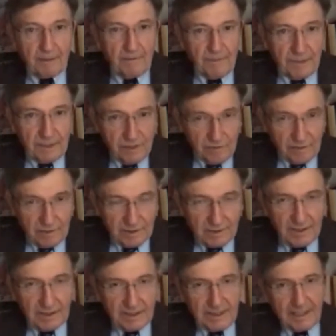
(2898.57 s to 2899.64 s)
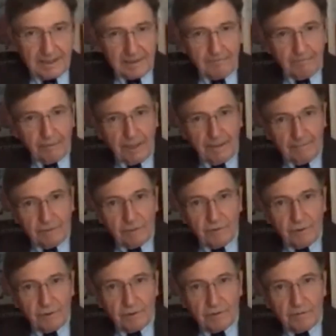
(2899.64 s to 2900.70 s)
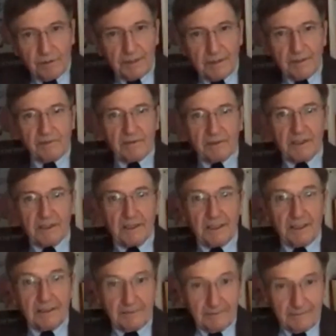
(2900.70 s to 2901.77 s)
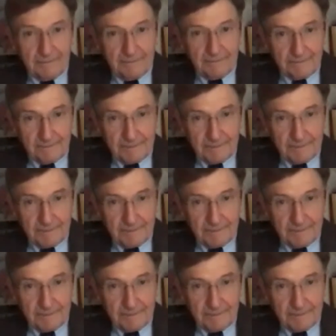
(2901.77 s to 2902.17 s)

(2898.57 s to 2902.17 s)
your problem of interest is not the problem you should be interested in.